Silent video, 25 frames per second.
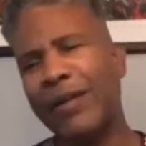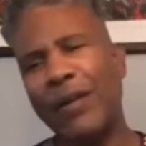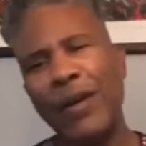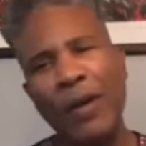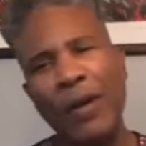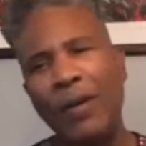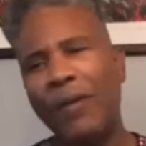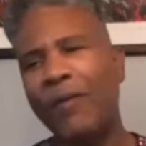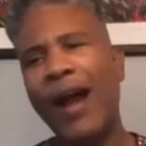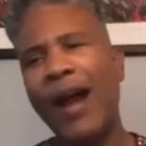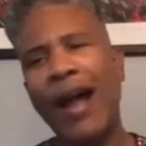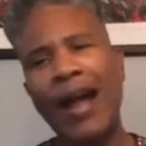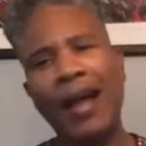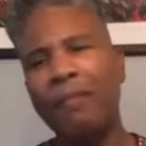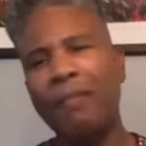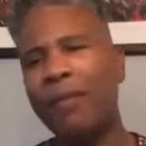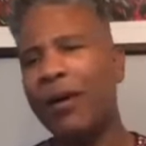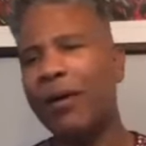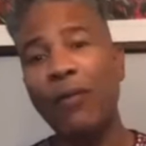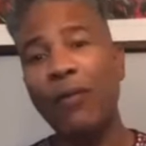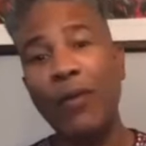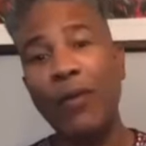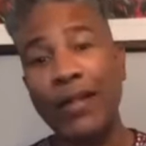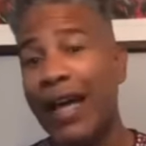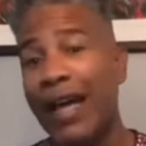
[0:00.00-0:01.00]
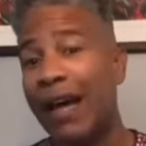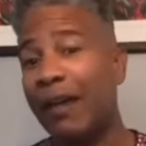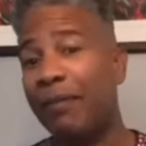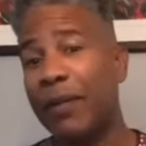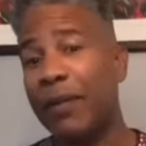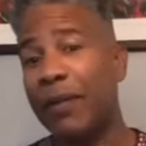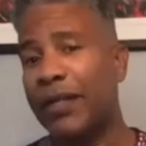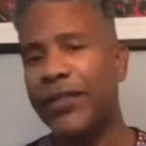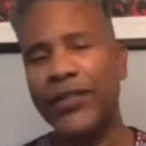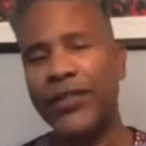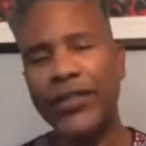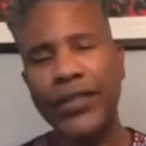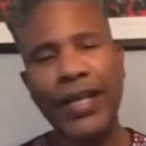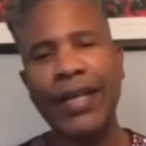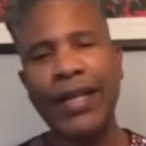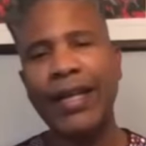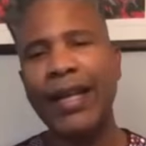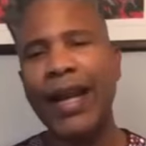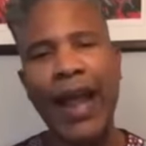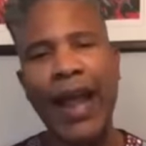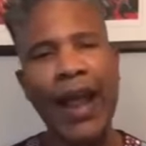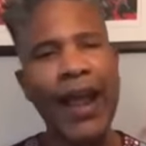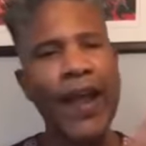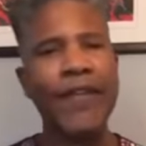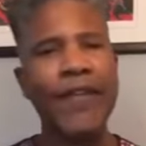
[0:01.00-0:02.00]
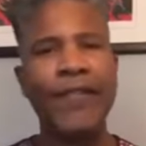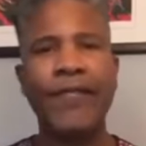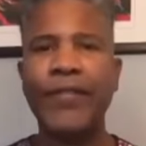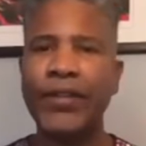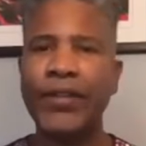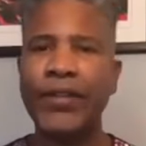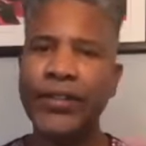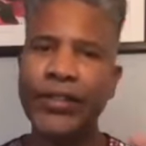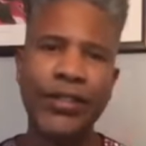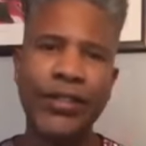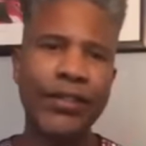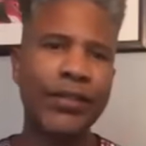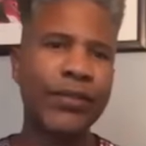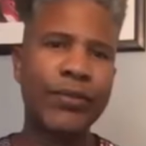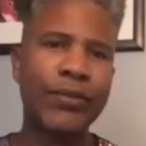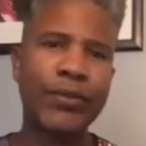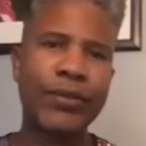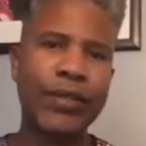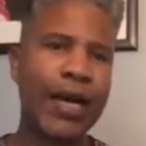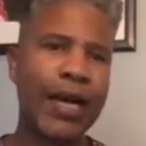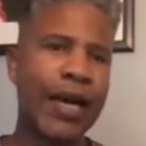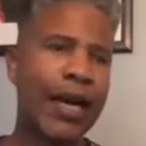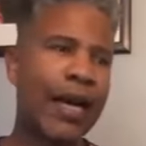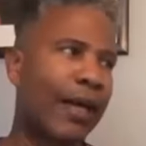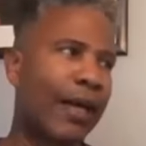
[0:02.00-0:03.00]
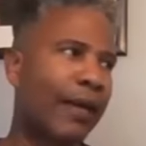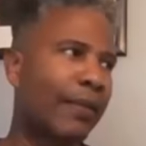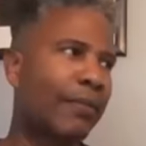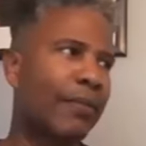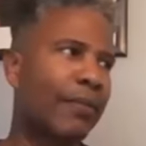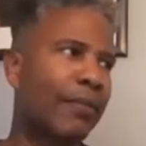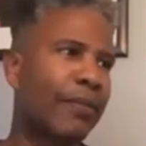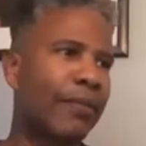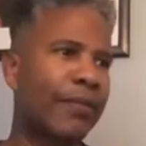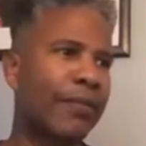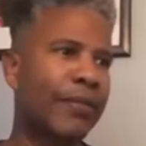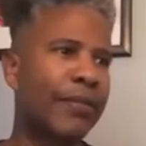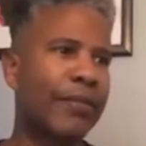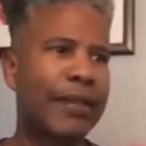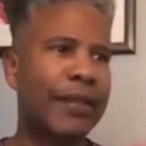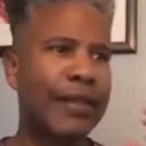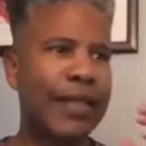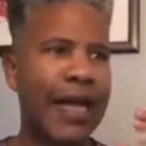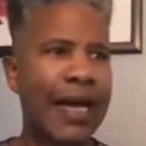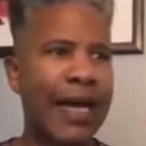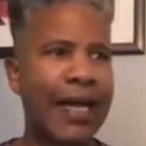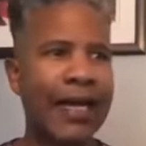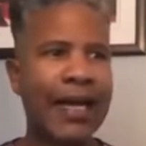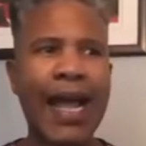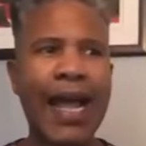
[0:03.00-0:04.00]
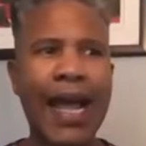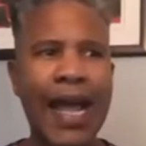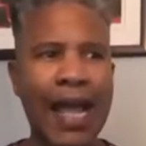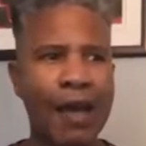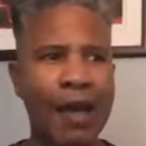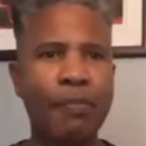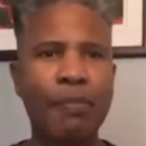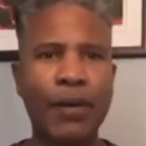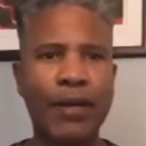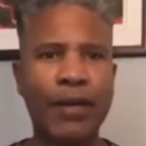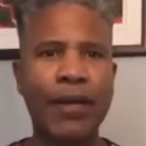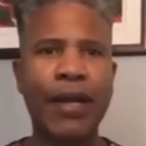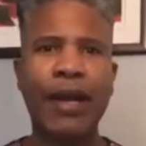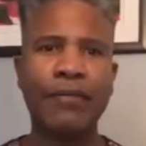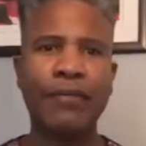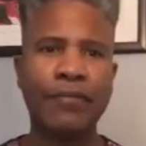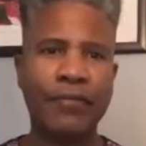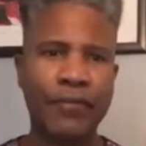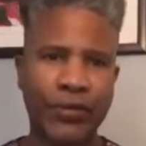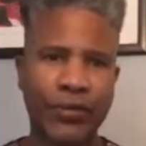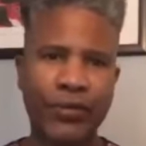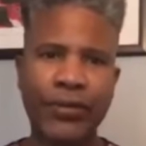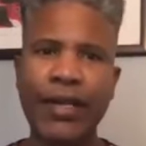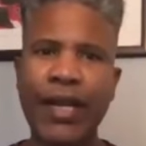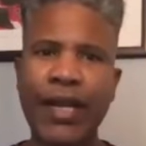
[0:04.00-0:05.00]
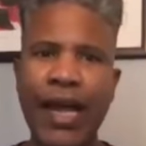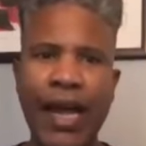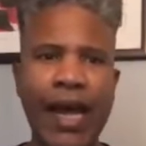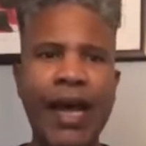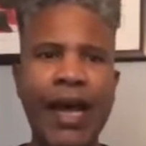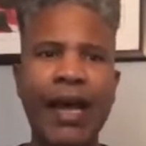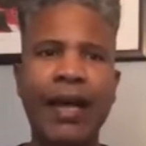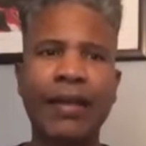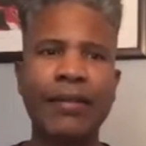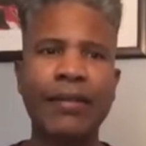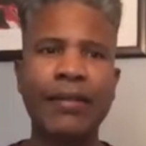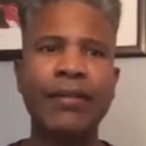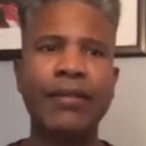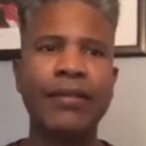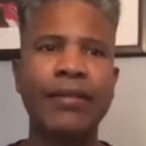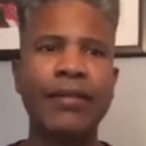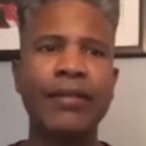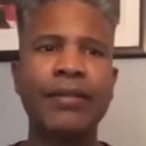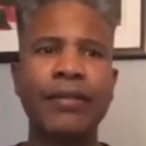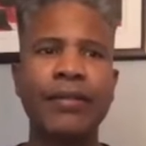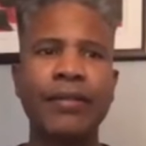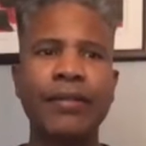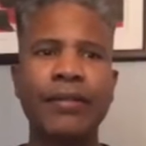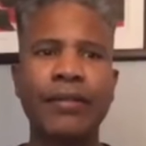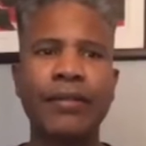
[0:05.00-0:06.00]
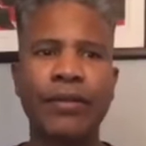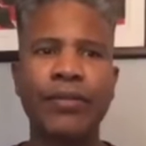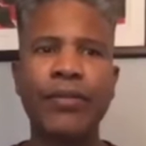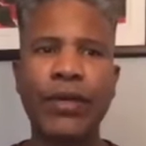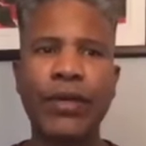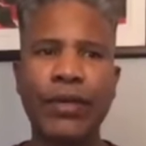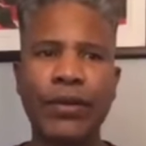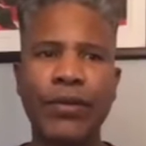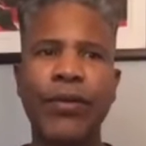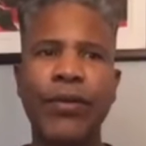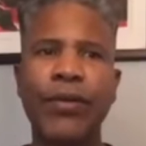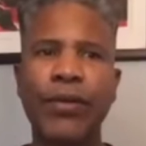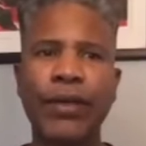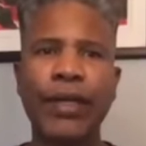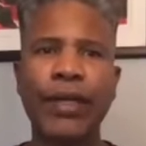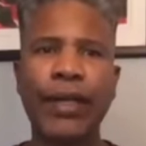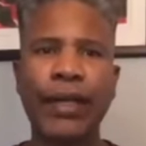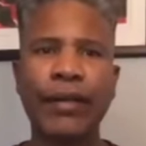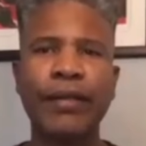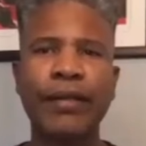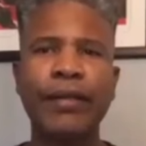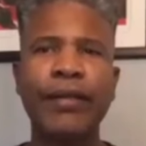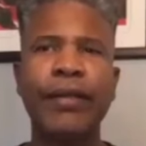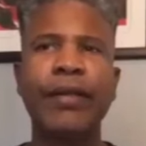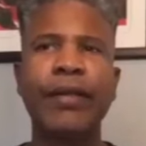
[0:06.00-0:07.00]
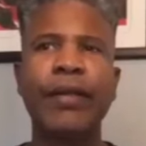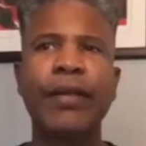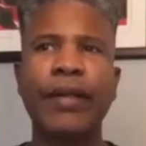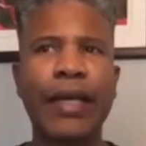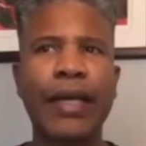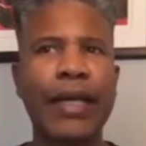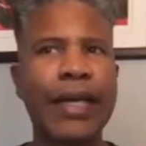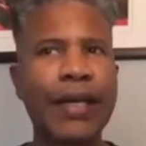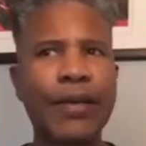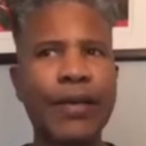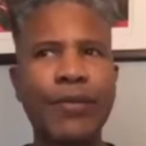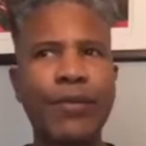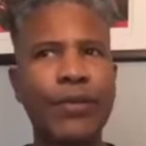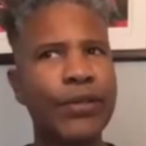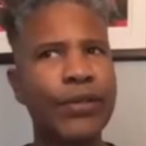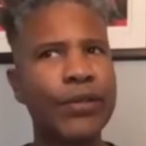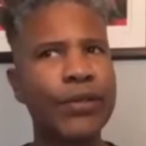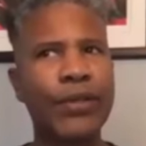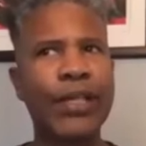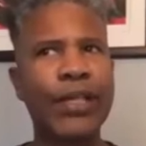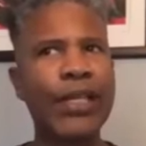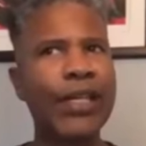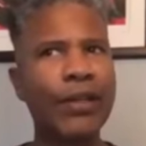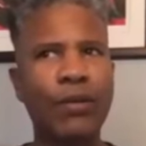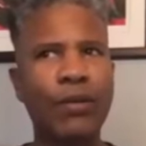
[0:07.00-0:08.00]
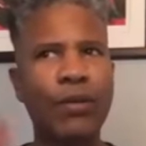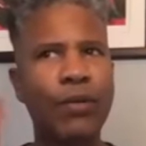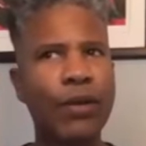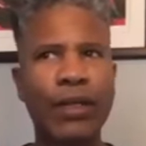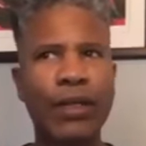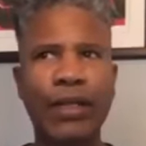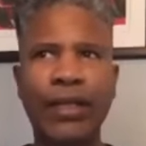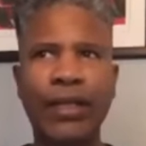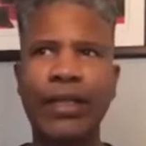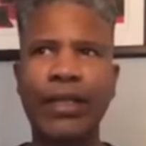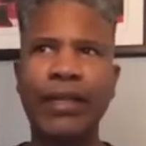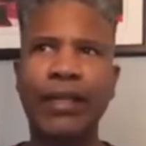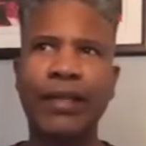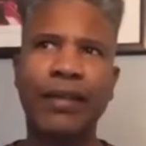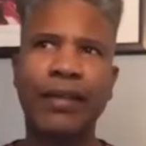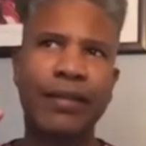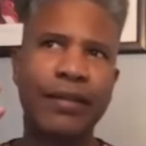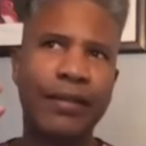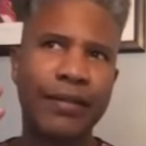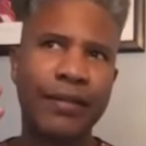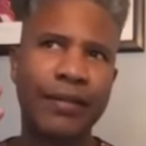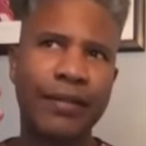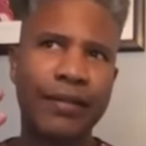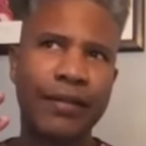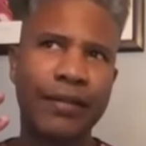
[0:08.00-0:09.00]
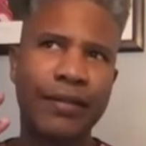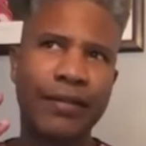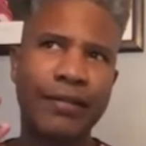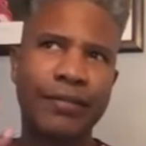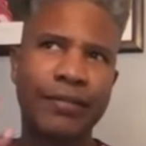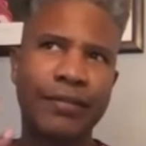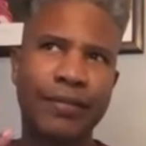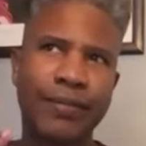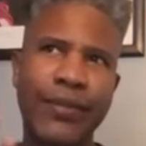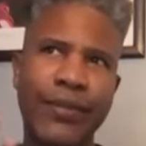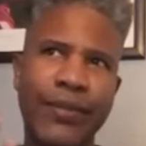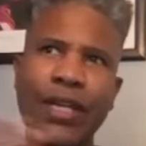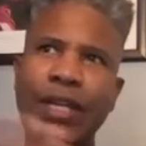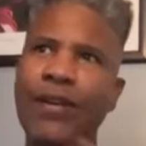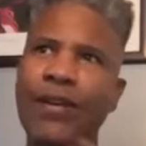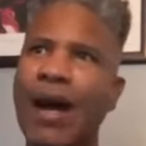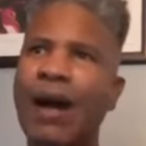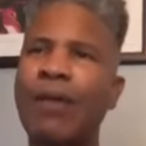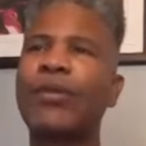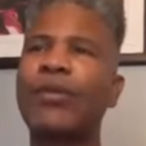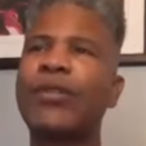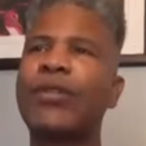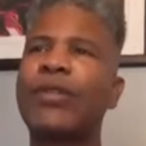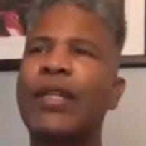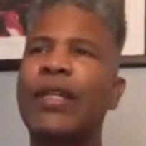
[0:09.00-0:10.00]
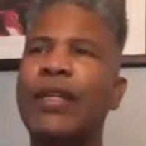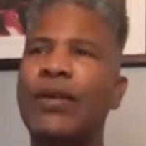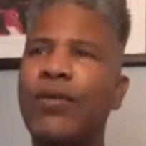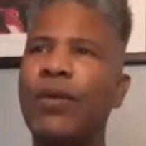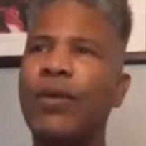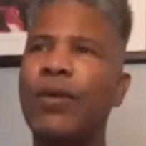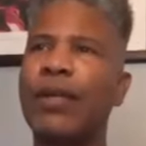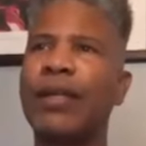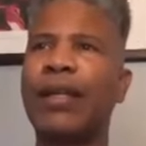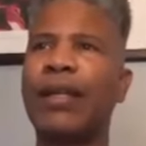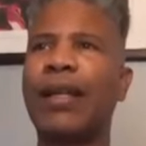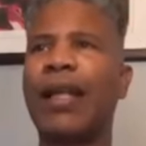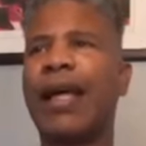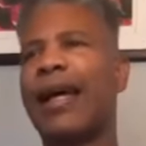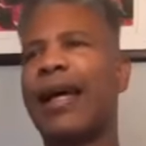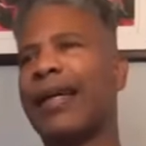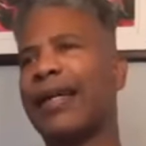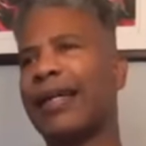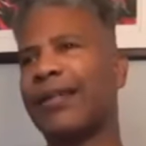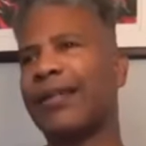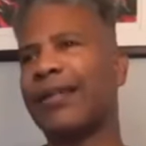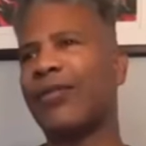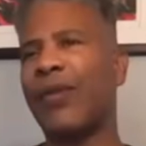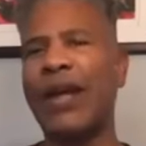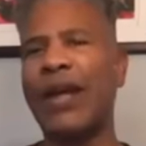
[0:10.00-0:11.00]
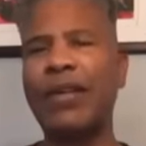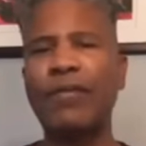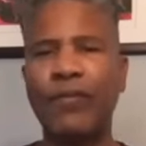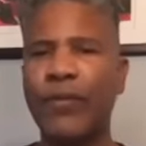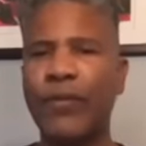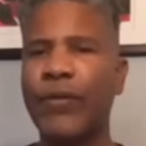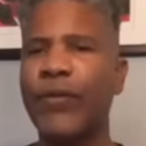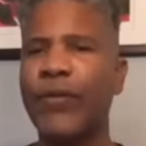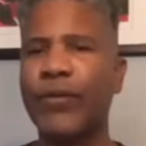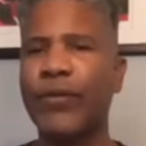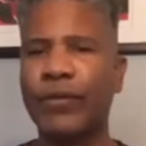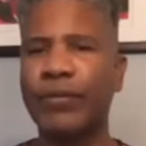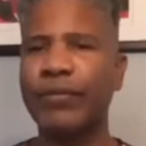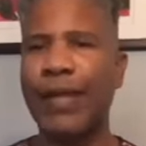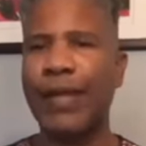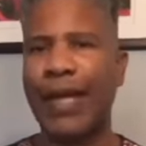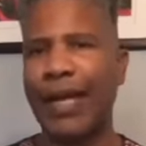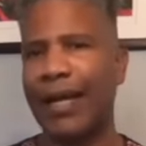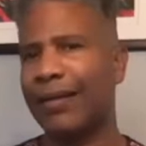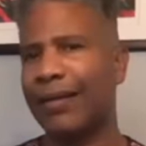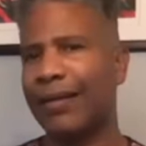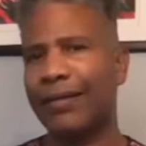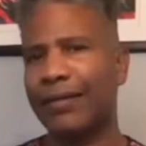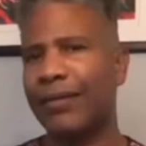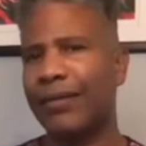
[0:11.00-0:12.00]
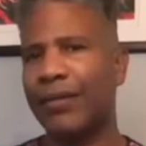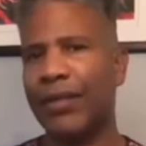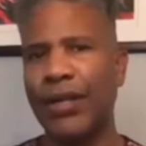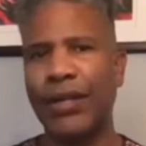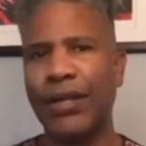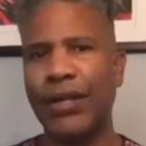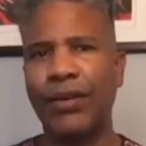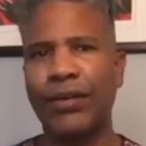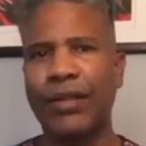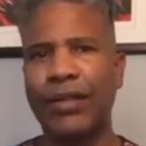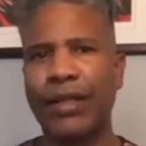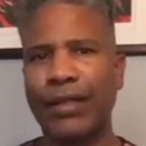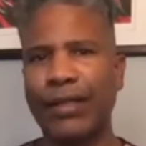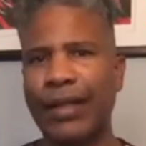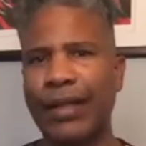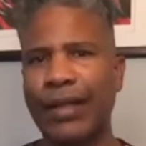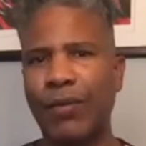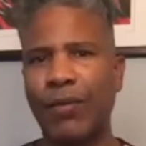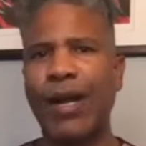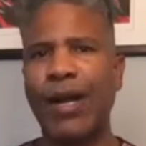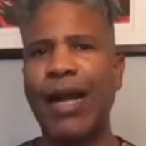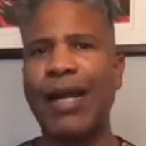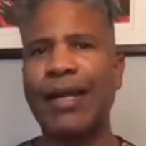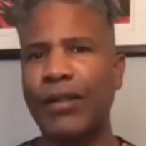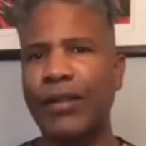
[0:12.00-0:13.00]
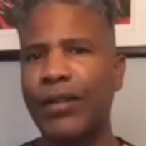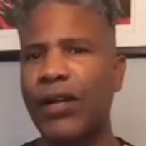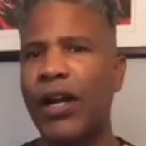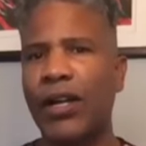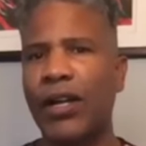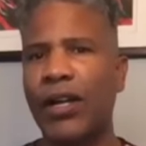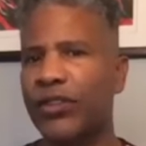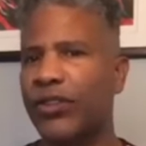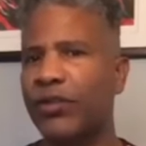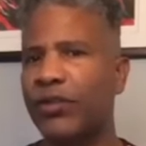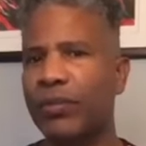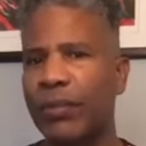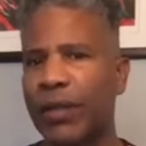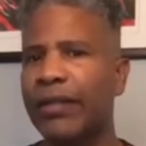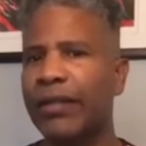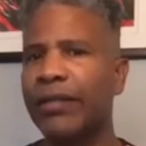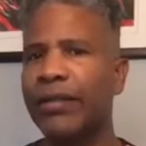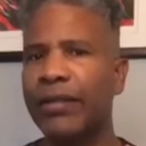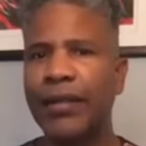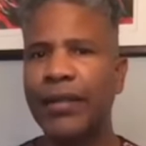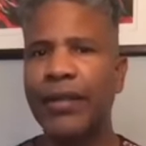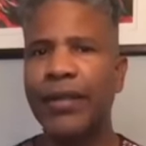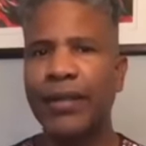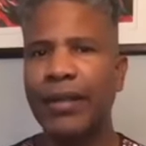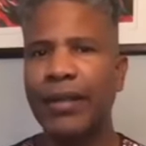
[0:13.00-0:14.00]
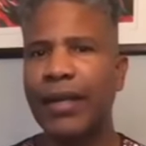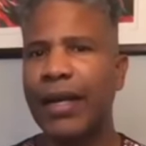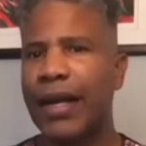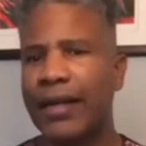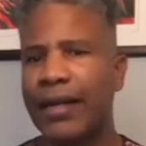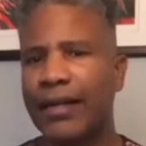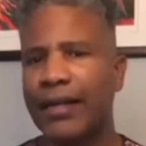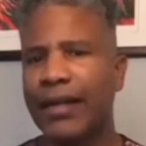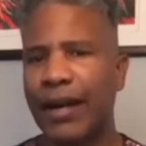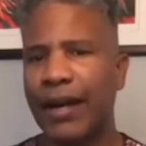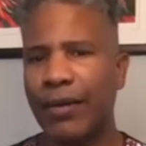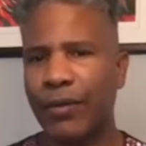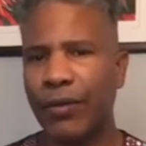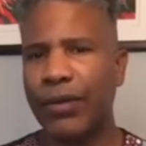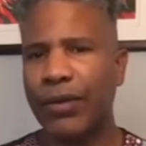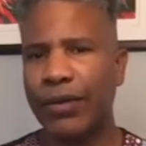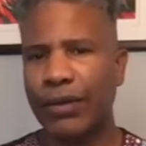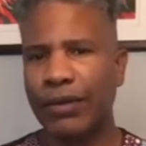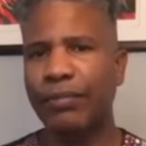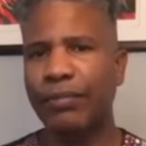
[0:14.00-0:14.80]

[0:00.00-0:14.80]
Right, but with that being said, every single time that happened after that recording, it was equally, you know, I was equally like grateful that, you know, that they would acknowledge me. And okay.